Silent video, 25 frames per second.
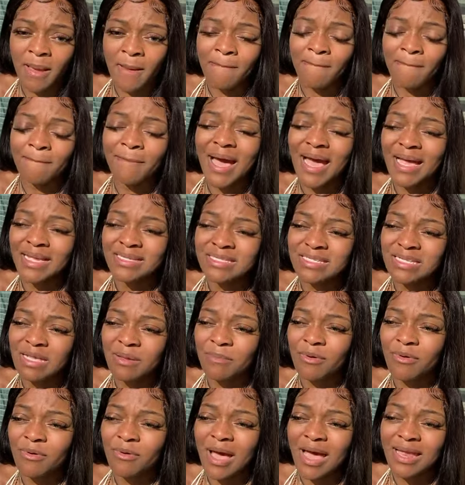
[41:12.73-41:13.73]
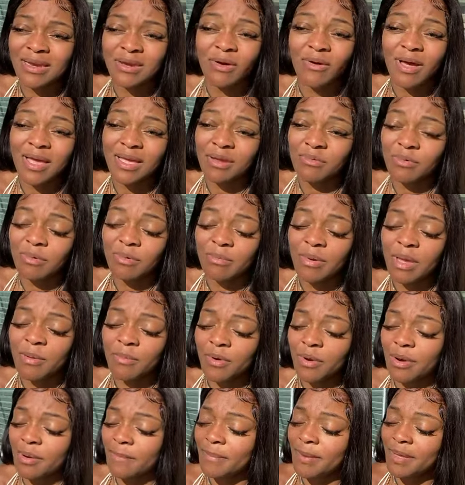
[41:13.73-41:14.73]
My symbol, I know I can
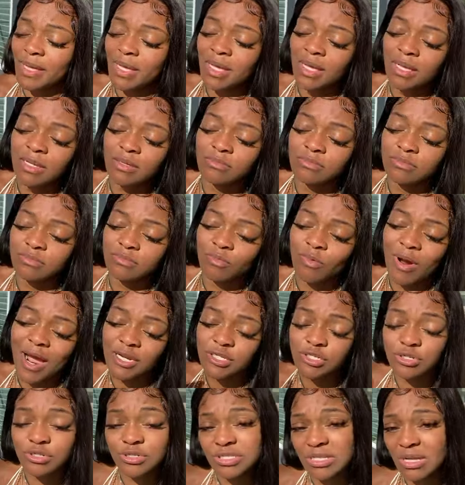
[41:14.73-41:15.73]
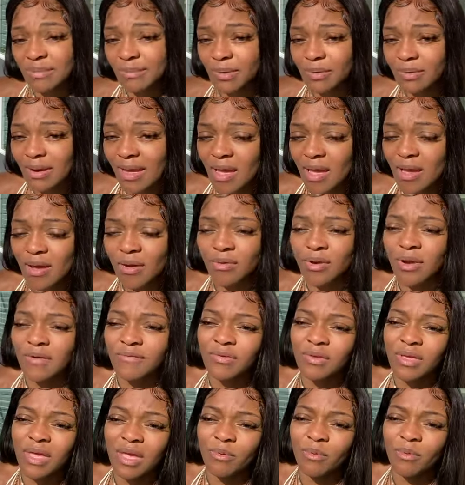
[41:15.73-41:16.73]
remember it, but write your symbol down if
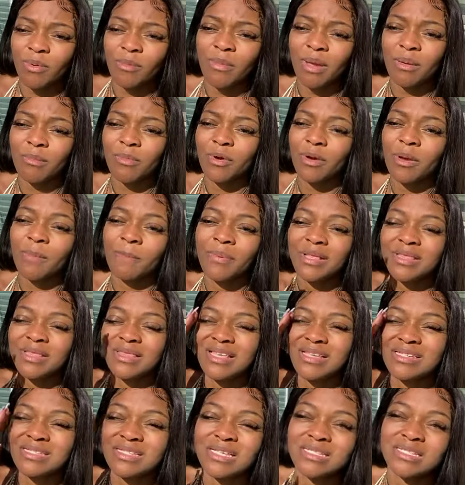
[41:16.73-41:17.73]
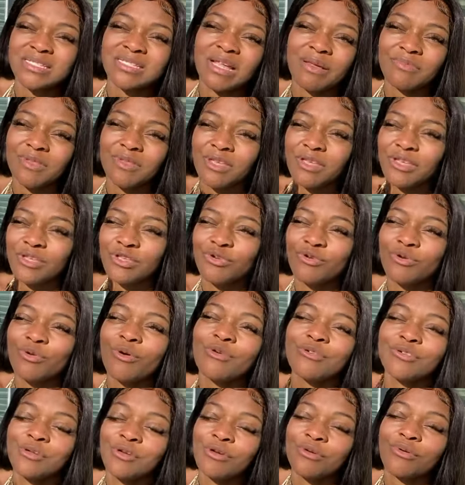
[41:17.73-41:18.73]
you can't remember it. But this is something
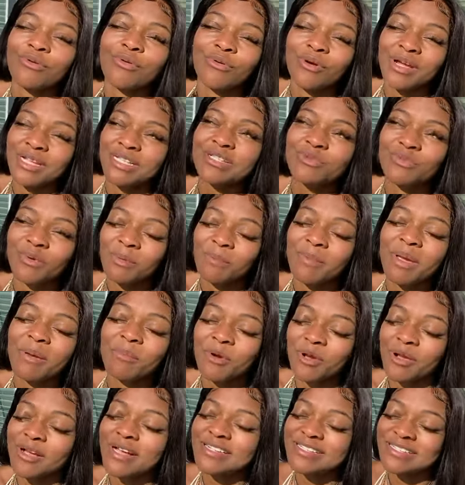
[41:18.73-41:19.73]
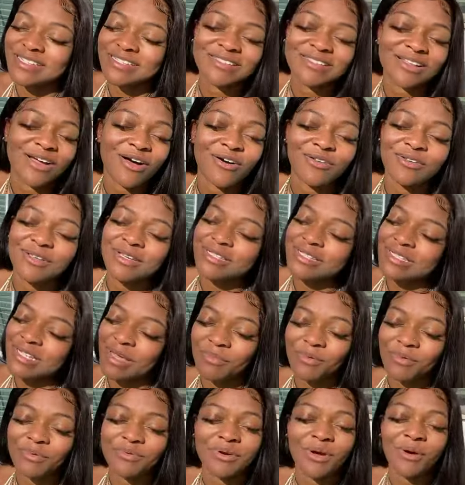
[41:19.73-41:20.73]
you're going to remember, because it's the only
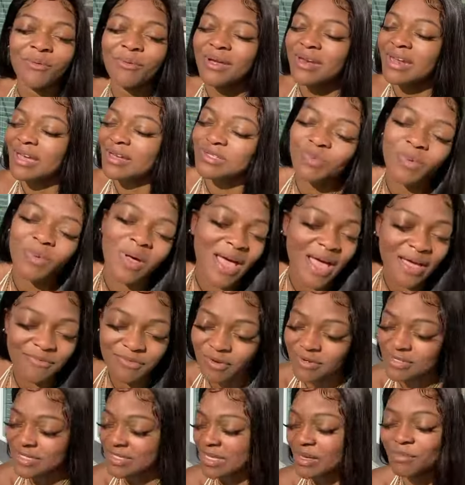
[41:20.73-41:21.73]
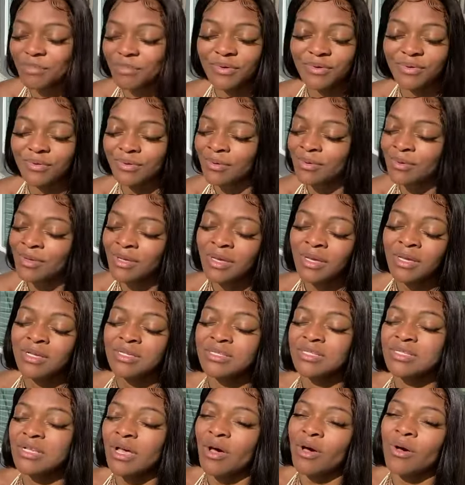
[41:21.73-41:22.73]
symbol. No one else will have your symbol.
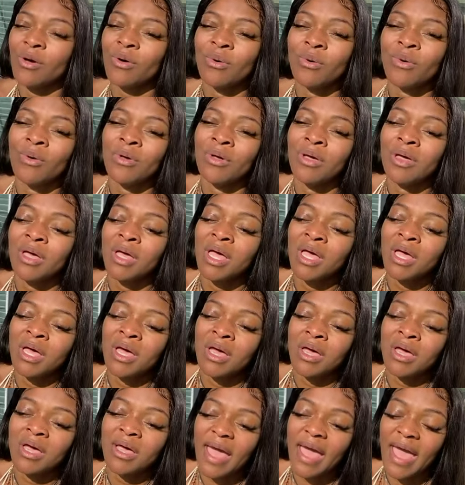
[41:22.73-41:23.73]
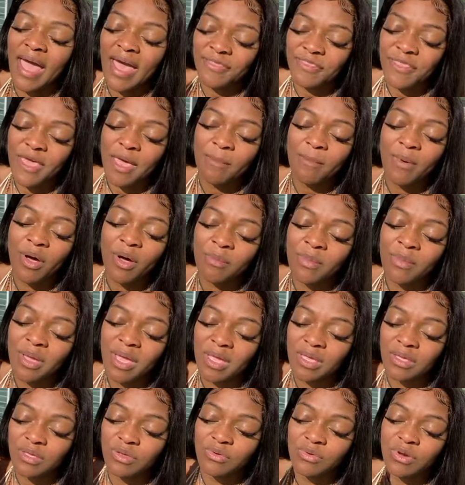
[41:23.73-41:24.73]
So at that
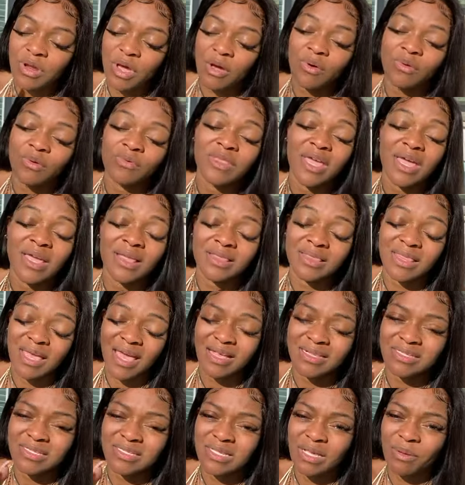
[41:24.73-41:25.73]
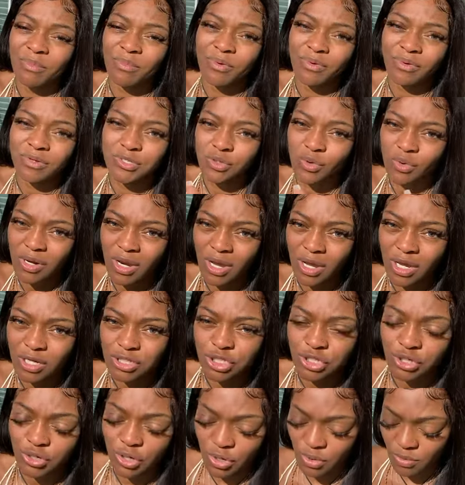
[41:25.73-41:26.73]
moment, you know that symbol is going to
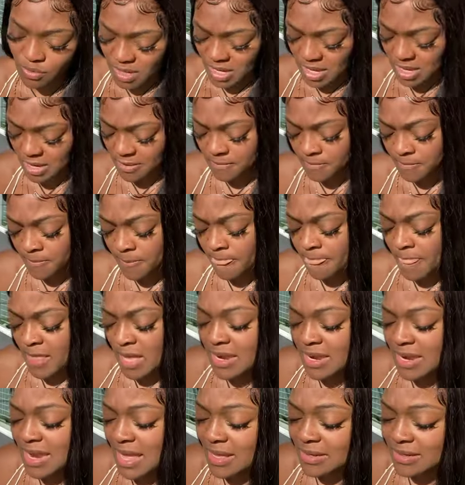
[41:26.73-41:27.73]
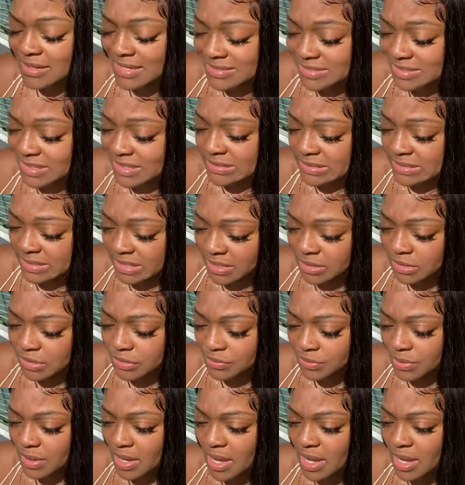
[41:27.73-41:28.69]
usher you in. Now let's continue.